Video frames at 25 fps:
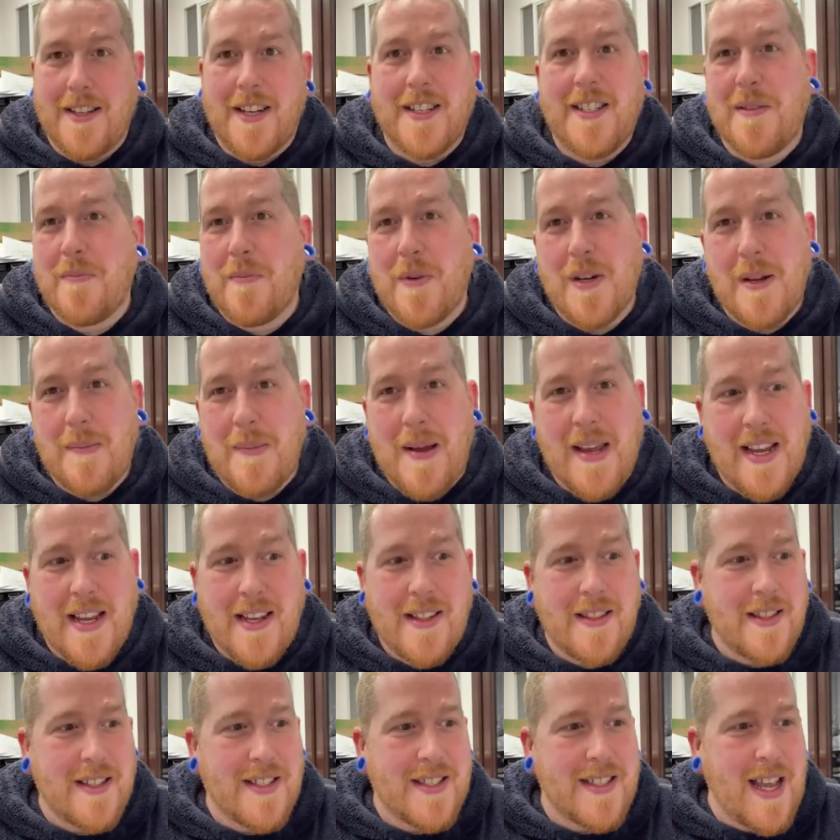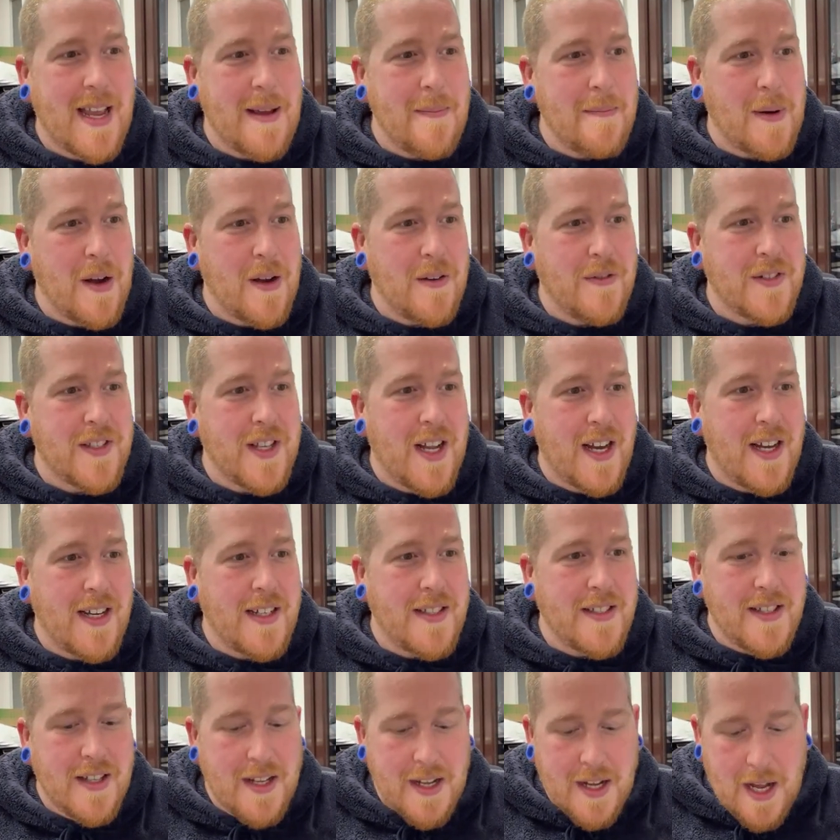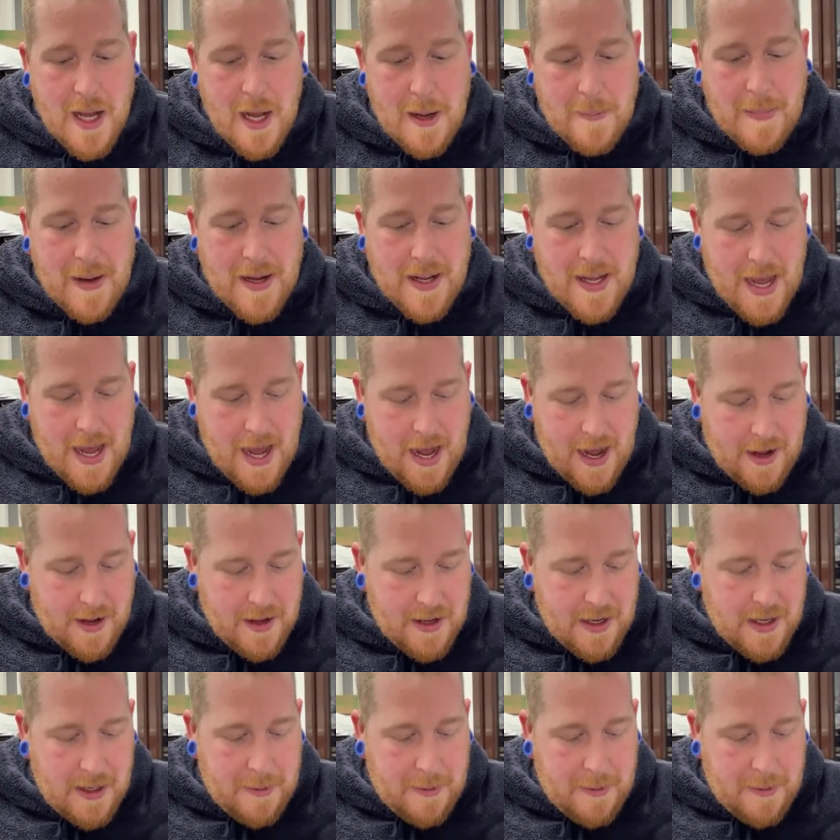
I didn't want to make it the same both sides, but yeah.